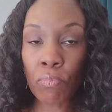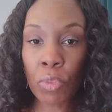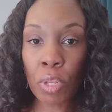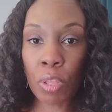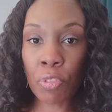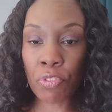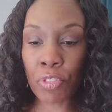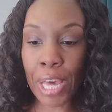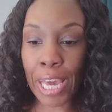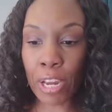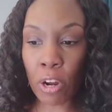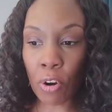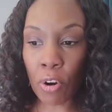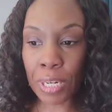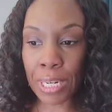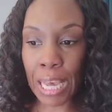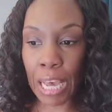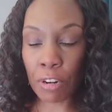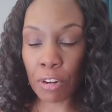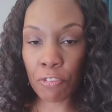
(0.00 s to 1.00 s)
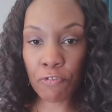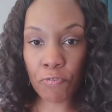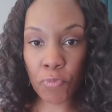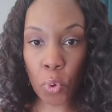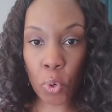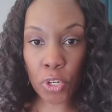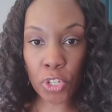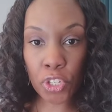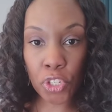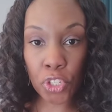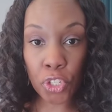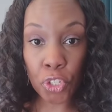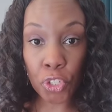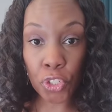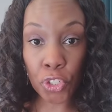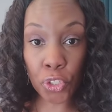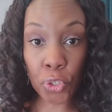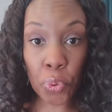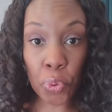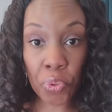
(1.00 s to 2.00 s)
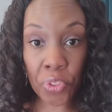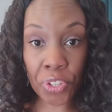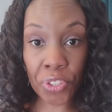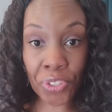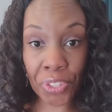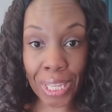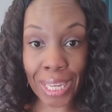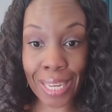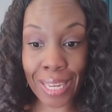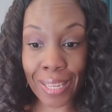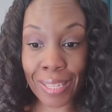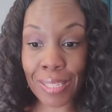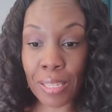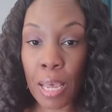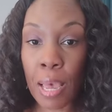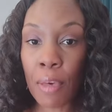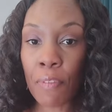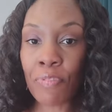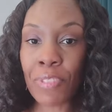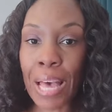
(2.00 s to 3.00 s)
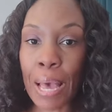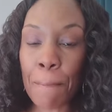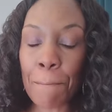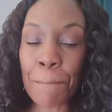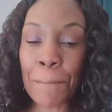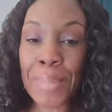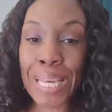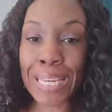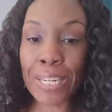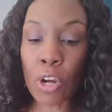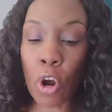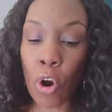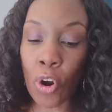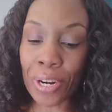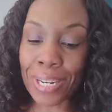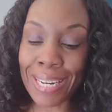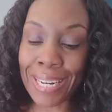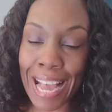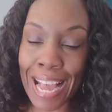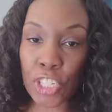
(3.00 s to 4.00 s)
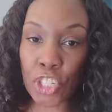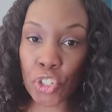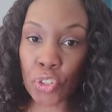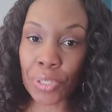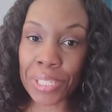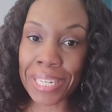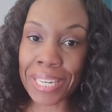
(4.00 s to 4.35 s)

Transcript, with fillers: they are not forced to do the things that men are naturally